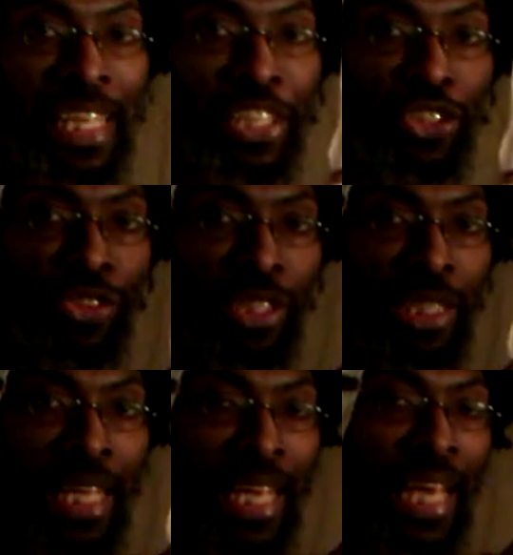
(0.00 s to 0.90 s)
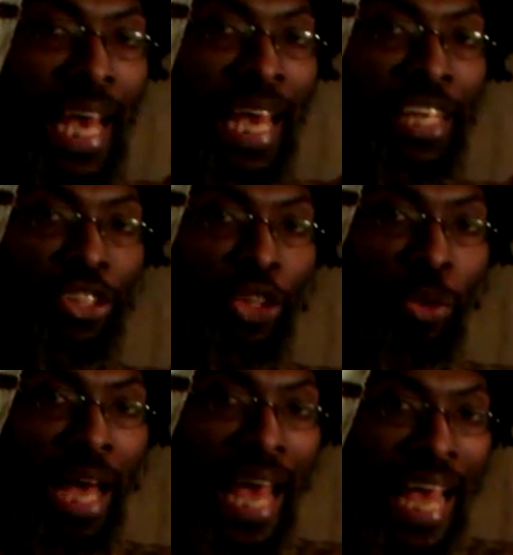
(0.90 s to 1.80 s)
Nations today. And it's
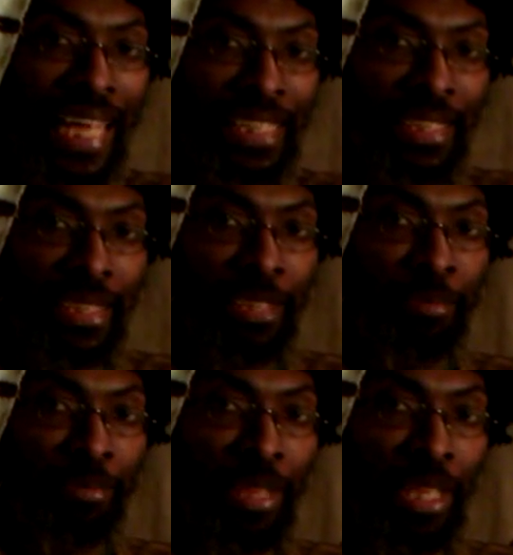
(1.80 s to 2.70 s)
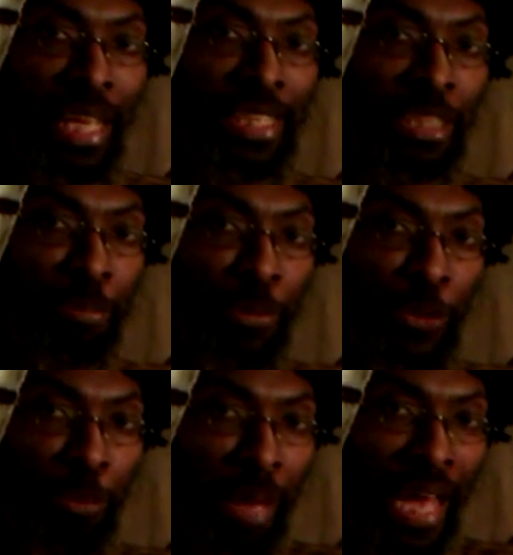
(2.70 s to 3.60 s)
no accident that His
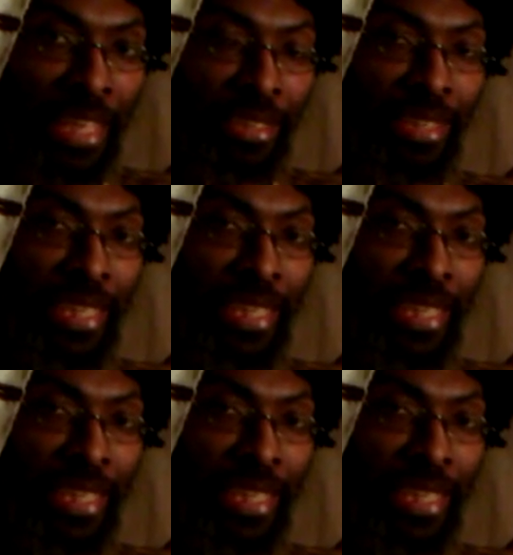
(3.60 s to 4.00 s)
Imperial Majesty